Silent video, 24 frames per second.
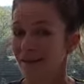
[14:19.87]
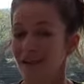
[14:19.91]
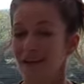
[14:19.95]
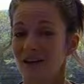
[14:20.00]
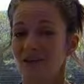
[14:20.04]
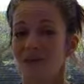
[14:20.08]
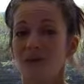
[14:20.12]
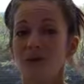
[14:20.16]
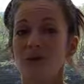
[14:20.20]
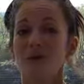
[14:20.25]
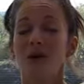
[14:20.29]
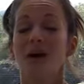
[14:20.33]

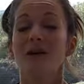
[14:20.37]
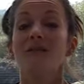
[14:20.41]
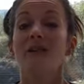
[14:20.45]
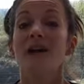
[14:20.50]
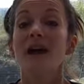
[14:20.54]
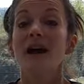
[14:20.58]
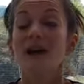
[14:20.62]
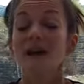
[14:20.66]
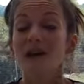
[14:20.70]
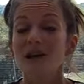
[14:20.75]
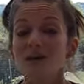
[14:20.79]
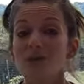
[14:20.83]
If you have
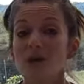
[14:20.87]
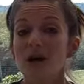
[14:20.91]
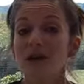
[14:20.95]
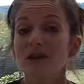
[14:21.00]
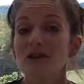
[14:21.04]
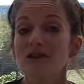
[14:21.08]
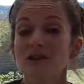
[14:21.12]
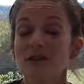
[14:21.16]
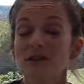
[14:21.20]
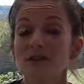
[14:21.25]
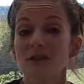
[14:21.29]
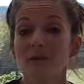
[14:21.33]
any
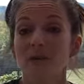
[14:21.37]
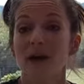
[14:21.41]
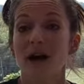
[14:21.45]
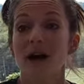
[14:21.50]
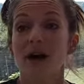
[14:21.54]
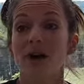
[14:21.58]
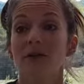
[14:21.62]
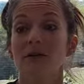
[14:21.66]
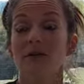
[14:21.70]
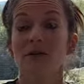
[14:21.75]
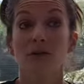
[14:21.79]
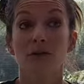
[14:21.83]
questions
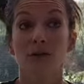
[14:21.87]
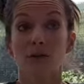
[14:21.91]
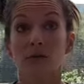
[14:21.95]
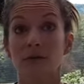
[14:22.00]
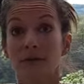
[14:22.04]
about the